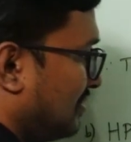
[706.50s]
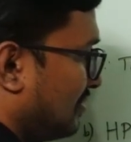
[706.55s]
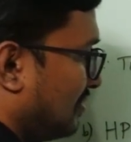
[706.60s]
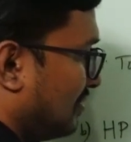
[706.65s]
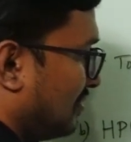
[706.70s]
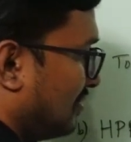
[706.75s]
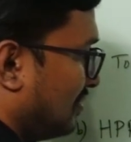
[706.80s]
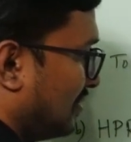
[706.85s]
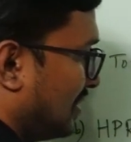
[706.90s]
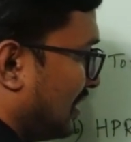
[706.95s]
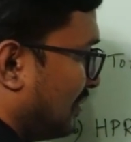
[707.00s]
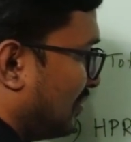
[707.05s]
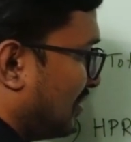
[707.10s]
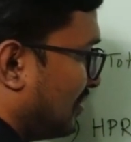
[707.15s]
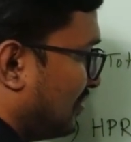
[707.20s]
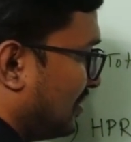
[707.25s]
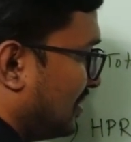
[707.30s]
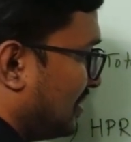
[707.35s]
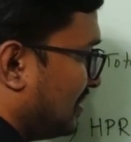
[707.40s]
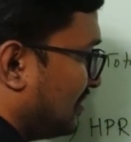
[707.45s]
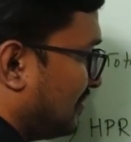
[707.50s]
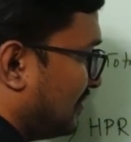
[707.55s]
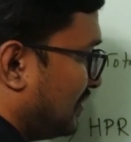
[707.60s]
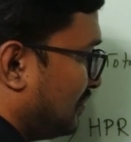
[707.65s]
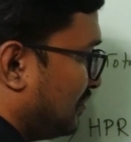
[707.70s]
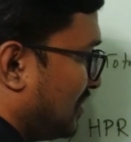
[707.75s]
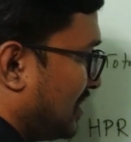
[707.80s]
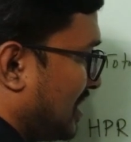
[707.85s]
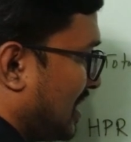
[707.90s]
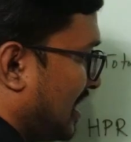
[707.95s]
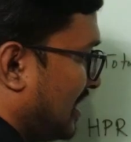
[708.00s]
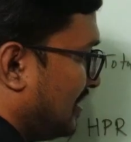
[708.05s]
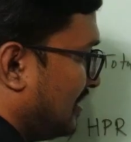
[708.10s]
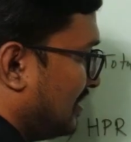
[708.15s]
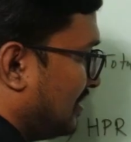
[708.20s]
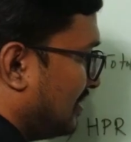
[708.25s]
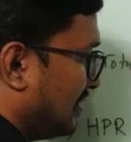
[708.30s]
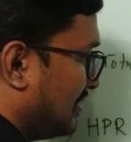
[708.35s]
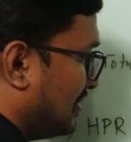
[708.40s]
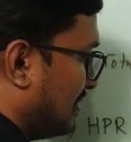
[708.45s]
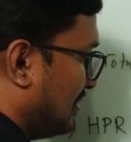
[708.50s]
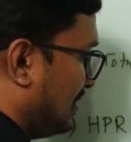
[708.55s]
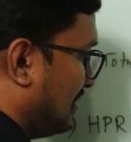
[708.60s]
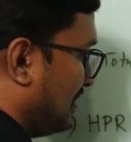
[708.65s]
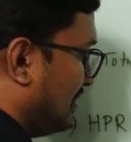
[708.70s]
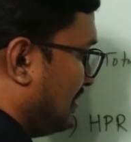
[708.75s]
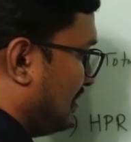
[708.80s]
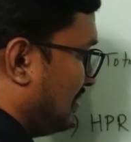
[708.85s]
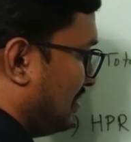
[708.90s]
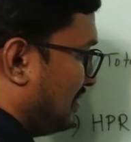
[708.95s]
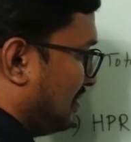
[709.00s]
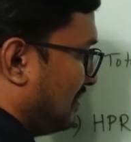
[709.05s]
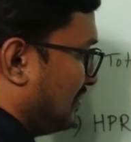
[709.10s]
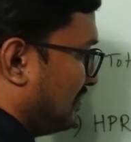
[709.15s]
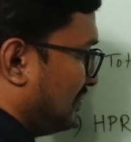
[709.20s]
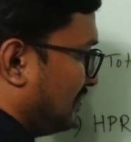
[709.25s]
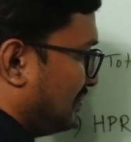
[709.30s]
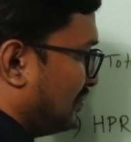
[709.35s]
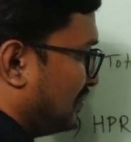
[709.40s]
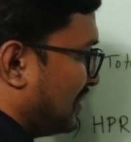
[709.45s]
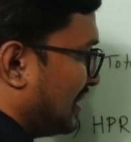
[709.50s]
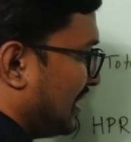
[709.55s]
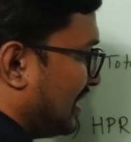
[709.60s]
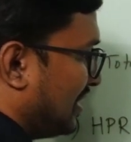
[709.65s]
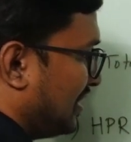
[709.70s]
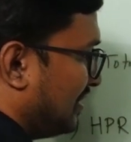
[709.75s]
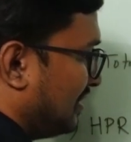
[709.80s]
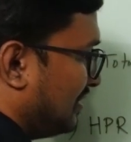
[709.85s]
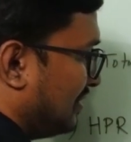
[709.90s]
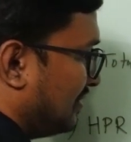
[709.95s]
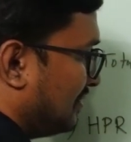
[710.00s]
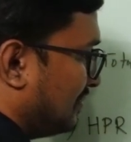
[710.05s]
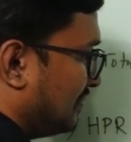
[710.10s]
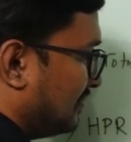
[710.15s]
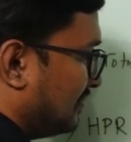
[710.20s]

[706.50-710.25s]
So amount is 59 by